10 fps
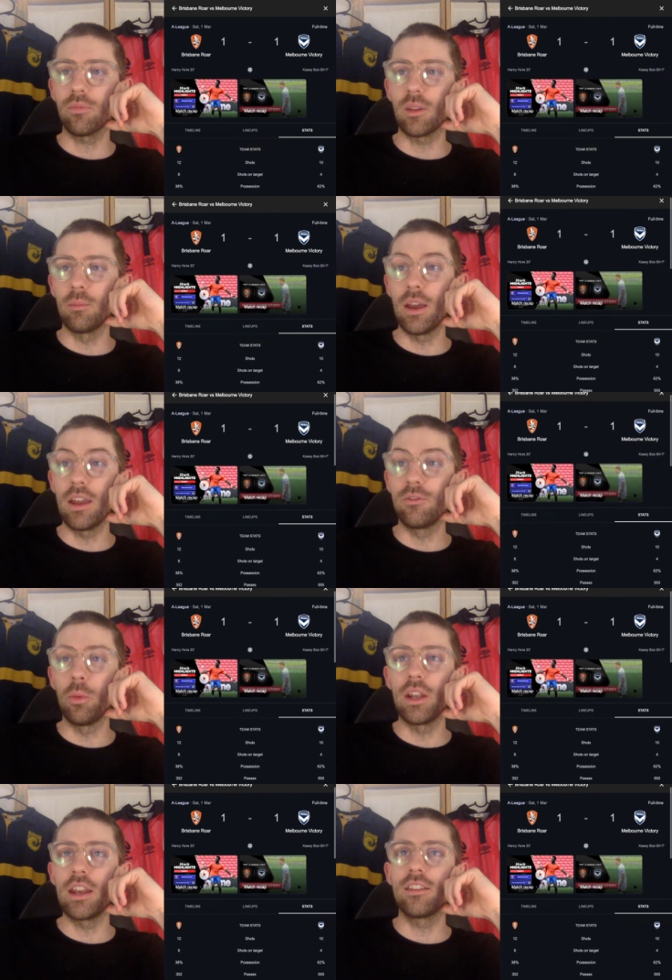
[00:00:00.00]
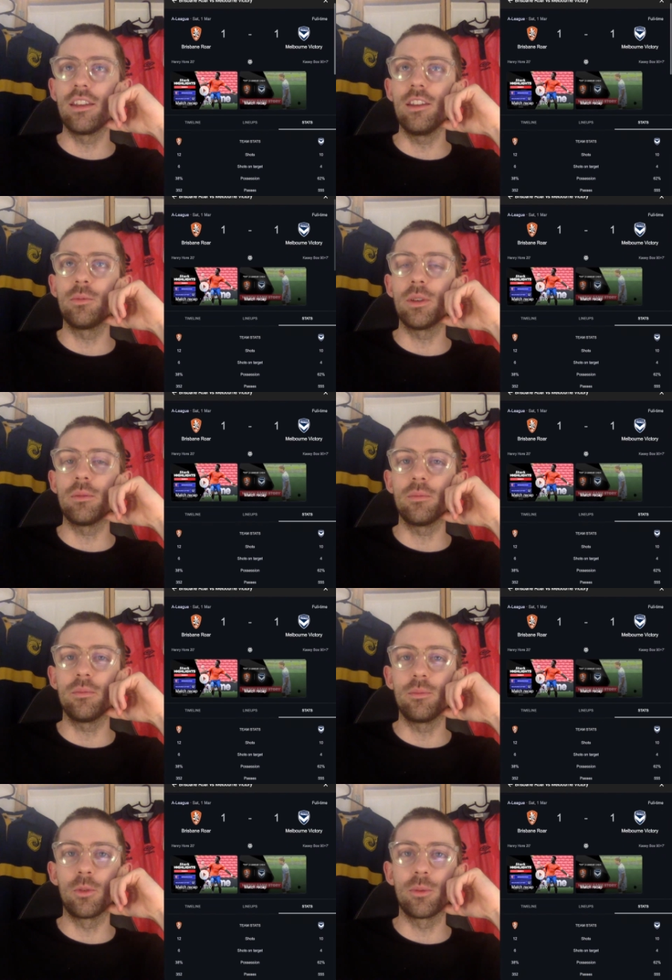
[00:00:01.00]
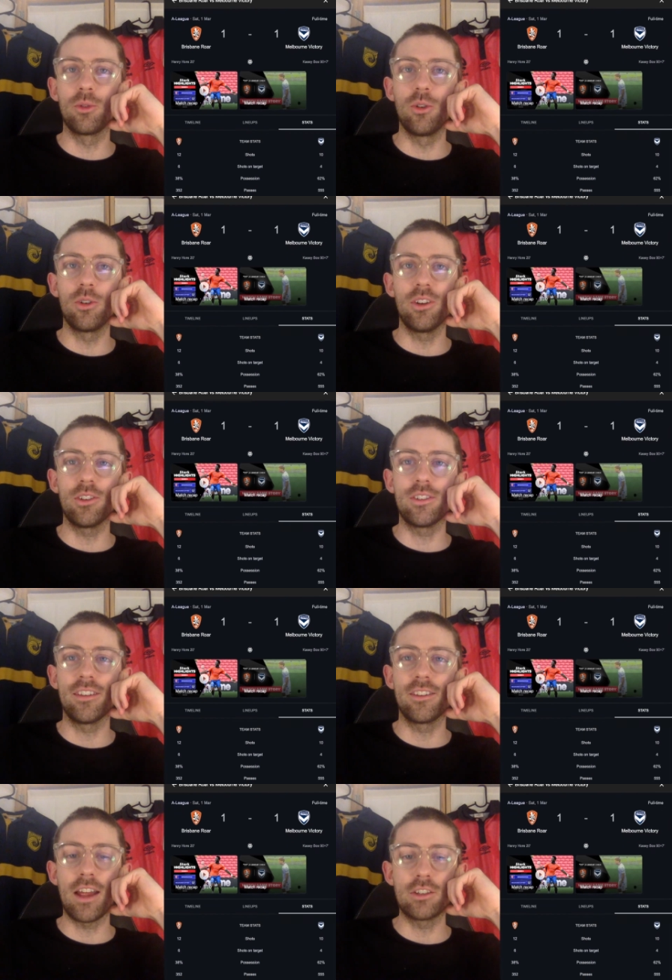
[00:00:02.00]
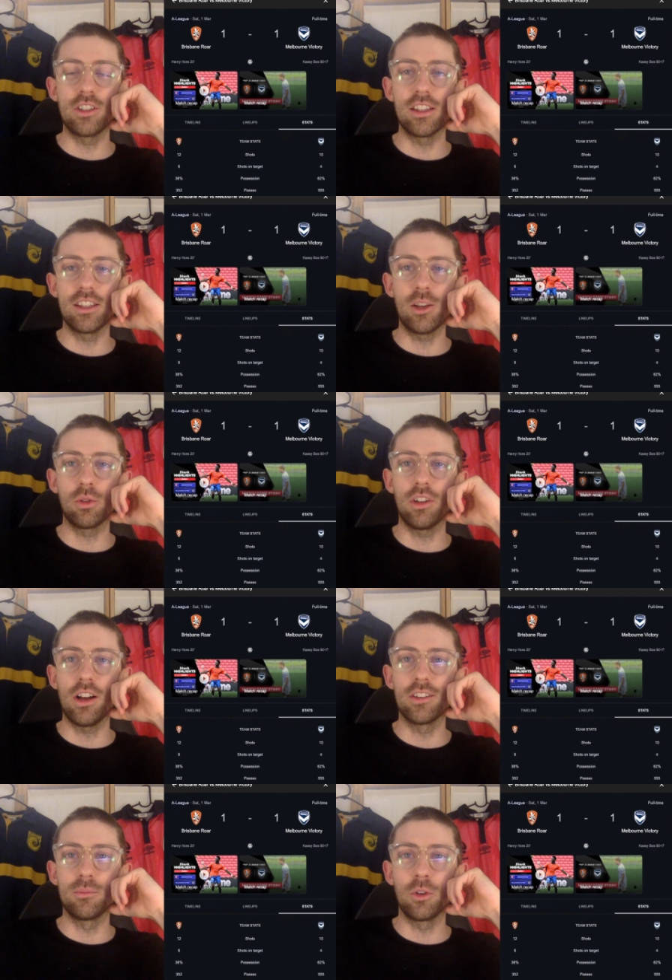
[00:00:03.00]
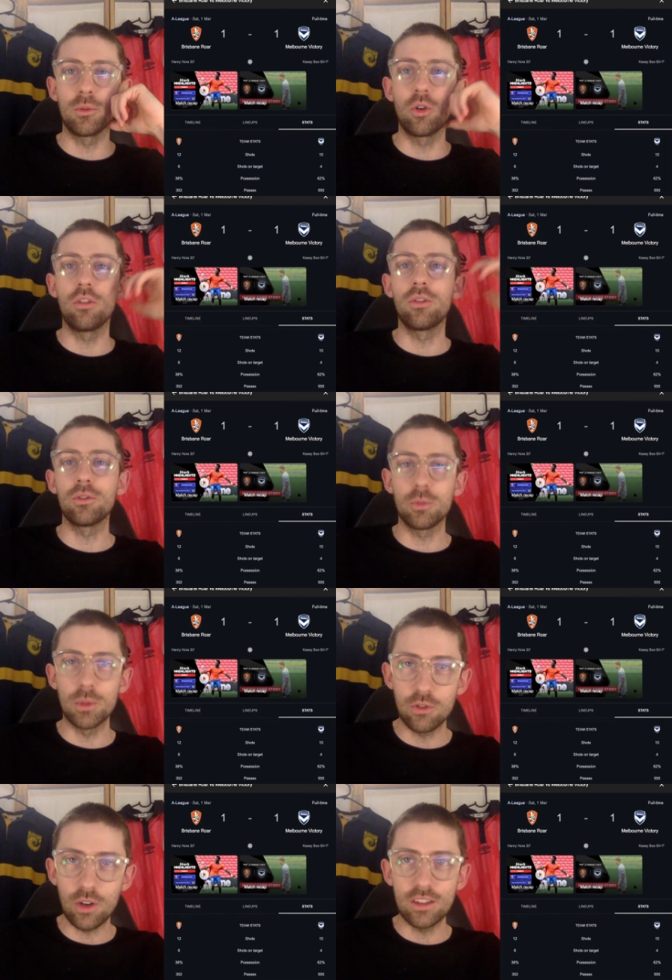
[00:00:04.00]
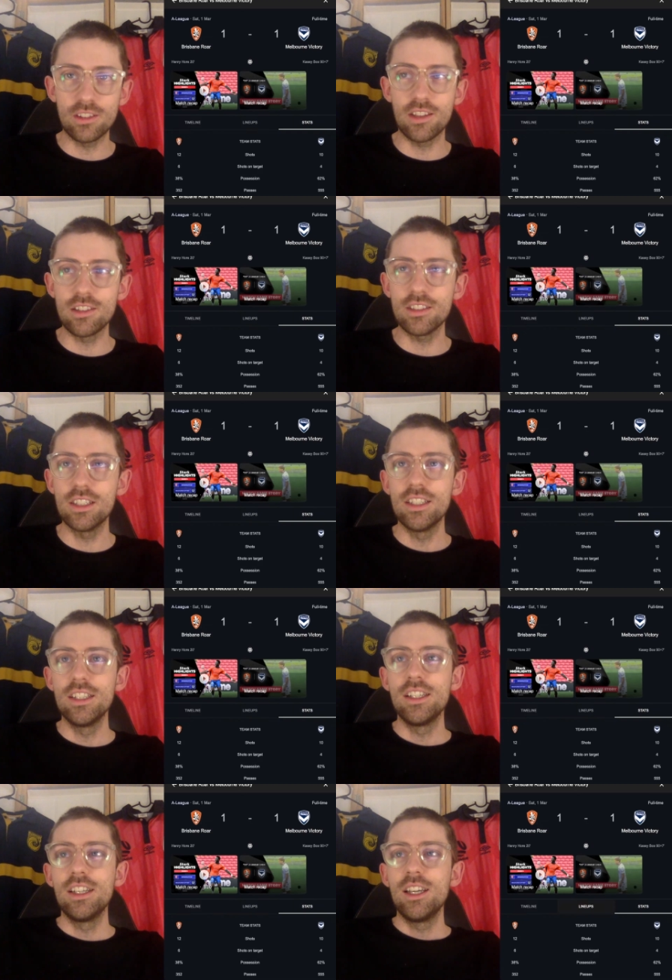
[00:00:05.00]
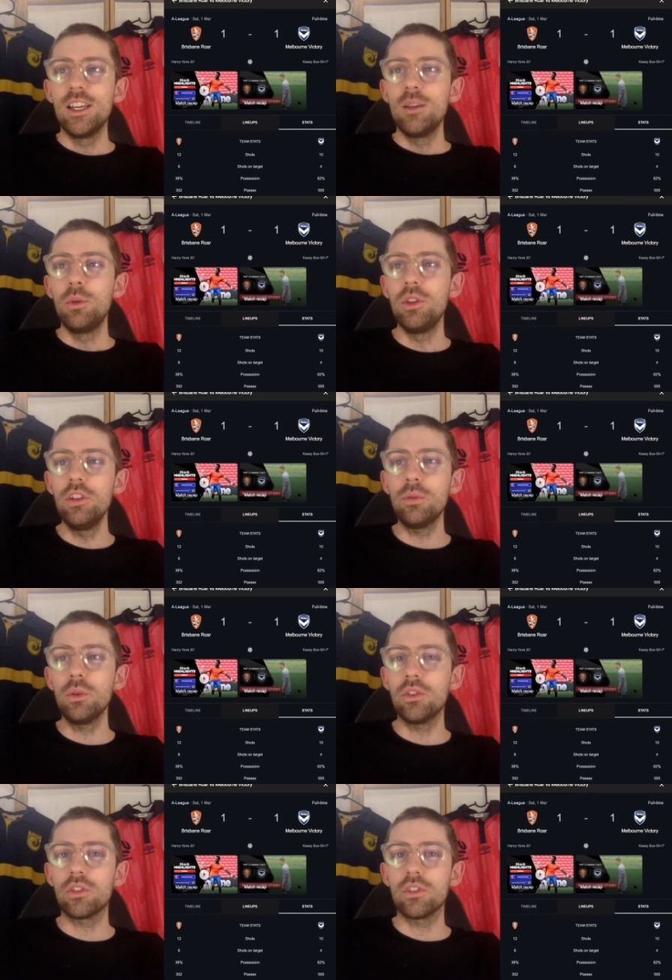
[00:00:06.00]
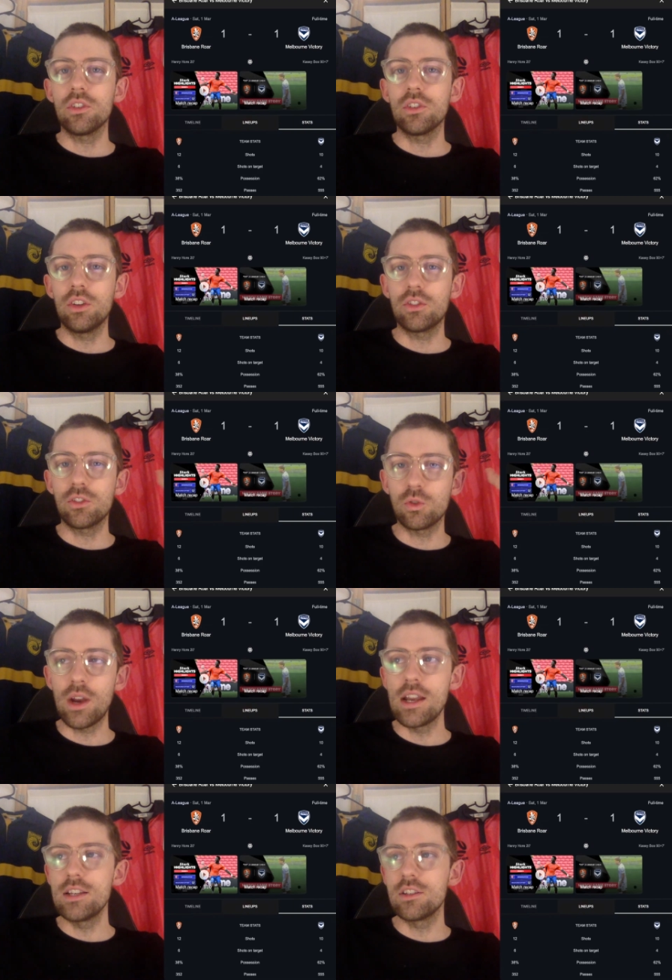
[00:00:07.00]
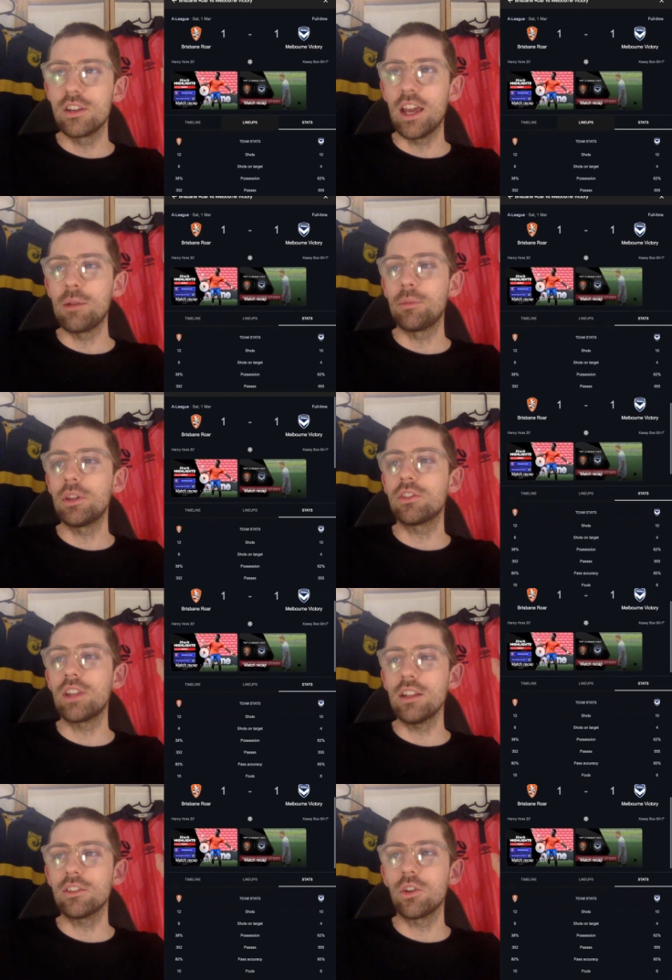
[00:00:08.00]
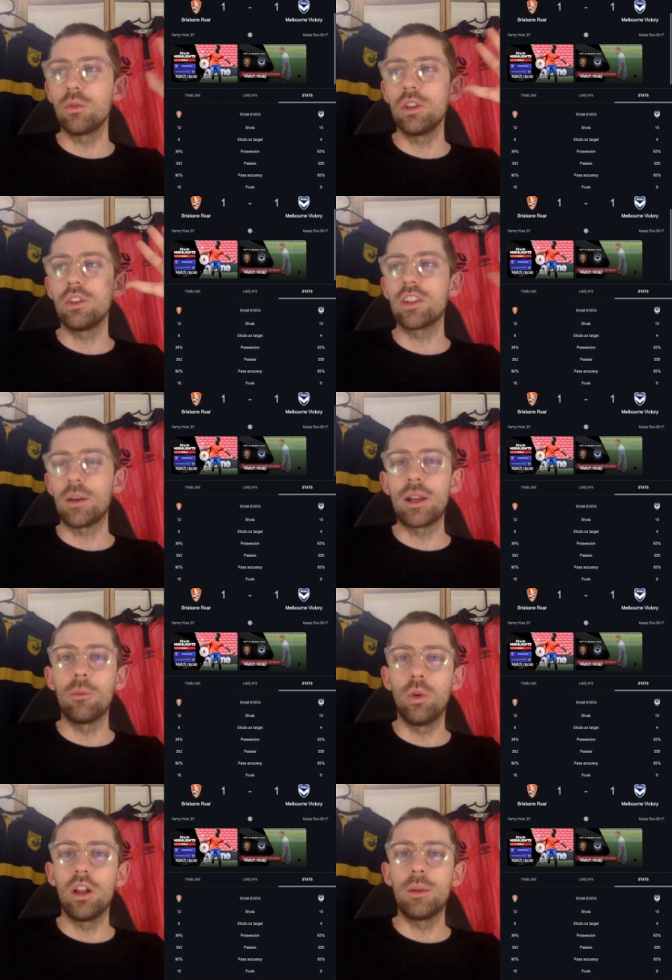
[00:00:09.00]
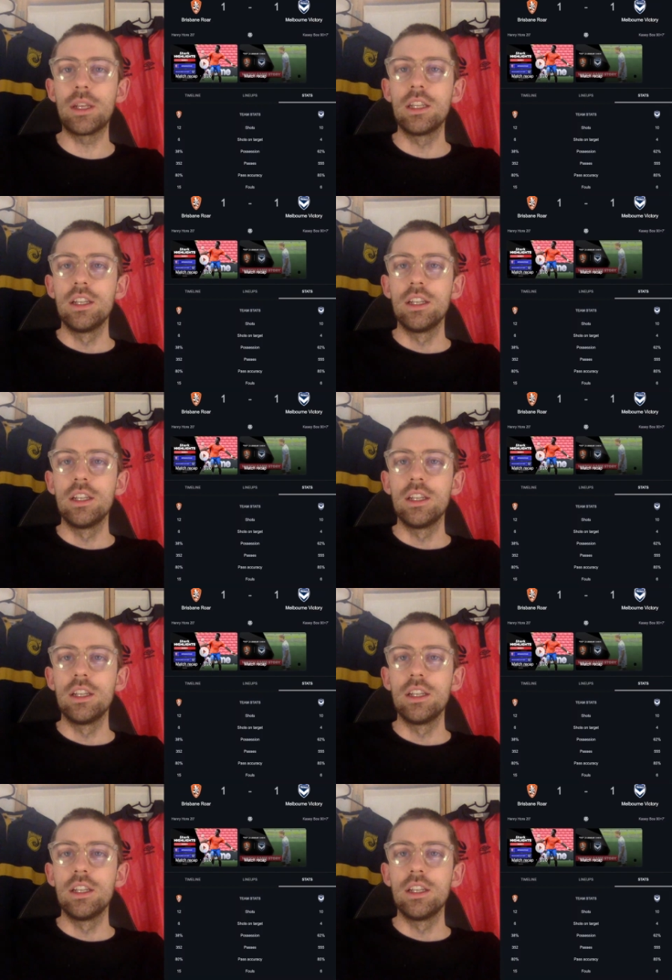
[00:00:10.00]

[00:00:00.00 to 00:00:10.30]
may have dominated things, but Brisbane Raw, snatching the equaliser. Brisbane Raw have obviously been struggling this season. But this was a strange game. I mean, the stats don't really sum it up well. I mean,